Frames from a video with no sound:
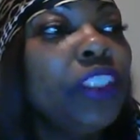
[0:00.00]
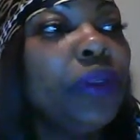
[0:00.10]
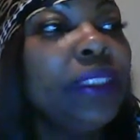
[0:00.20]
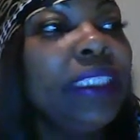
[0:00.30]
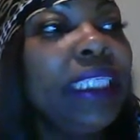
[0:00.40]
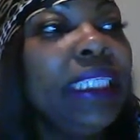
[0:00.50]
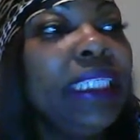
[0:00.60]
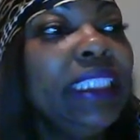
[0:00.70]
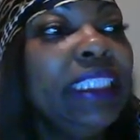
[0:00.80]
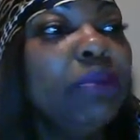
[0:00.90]

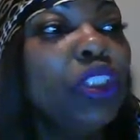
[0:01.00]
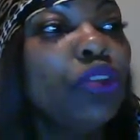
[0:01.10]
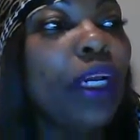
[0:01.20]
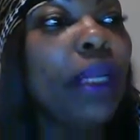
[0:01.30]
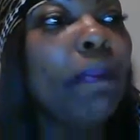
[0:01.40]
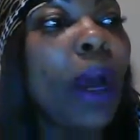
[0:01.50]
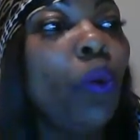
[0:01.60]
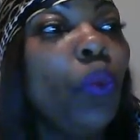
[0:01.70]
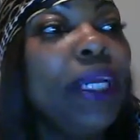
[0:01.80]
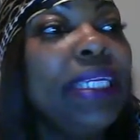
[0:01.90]
certainty demonstrated by
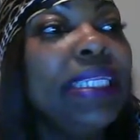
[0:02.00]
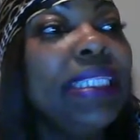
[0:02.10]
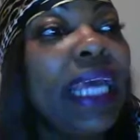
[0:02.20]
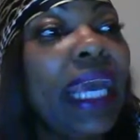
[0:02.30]
witness